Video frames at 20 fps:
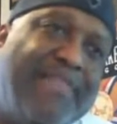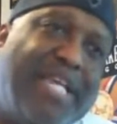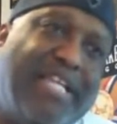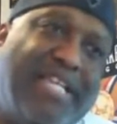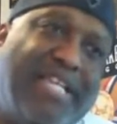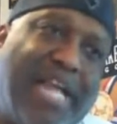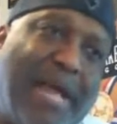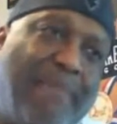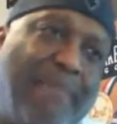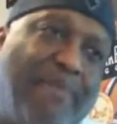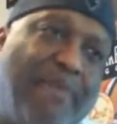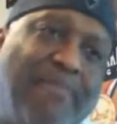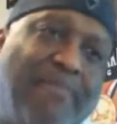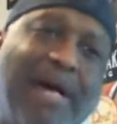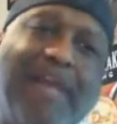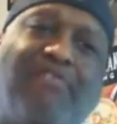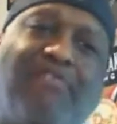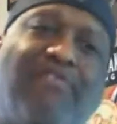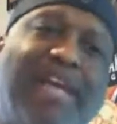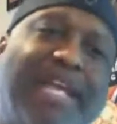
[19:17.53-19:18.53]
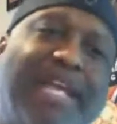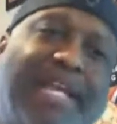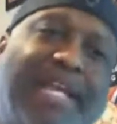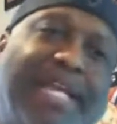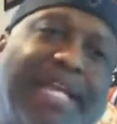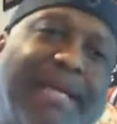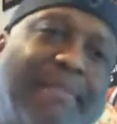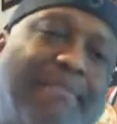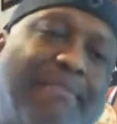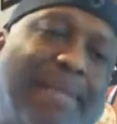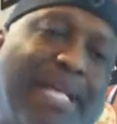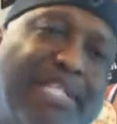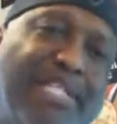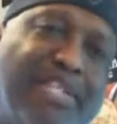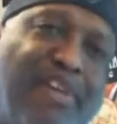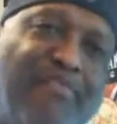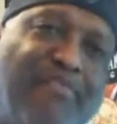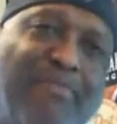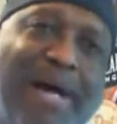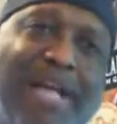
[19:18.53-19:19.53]
And then I put my rating in based
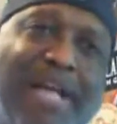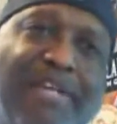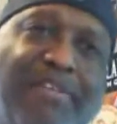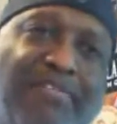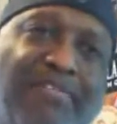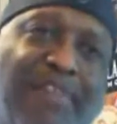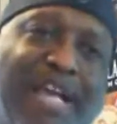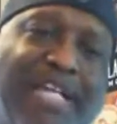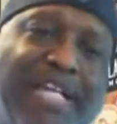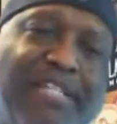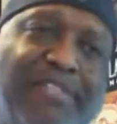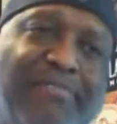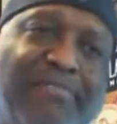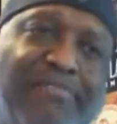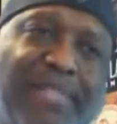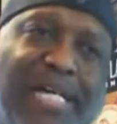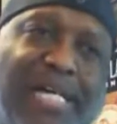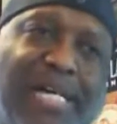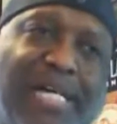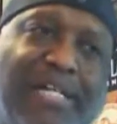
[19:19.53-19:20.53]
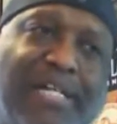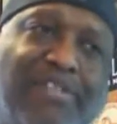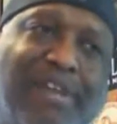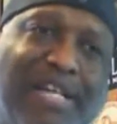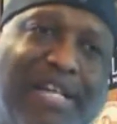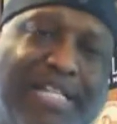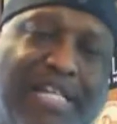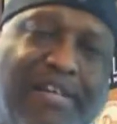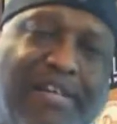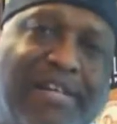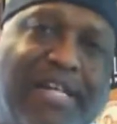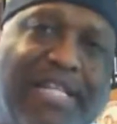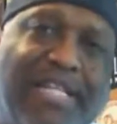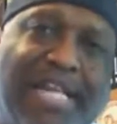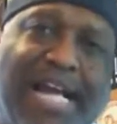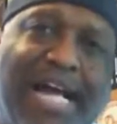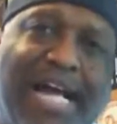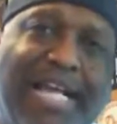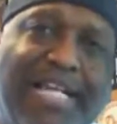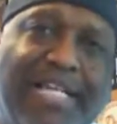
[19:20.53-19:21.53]
off my new rating criteria
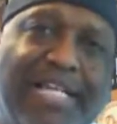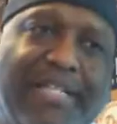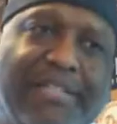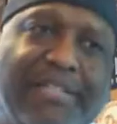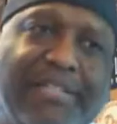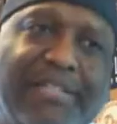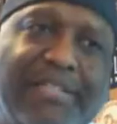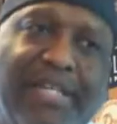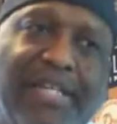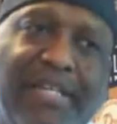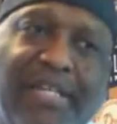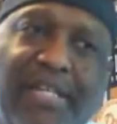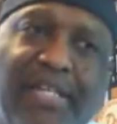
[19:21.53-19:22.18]
that I use.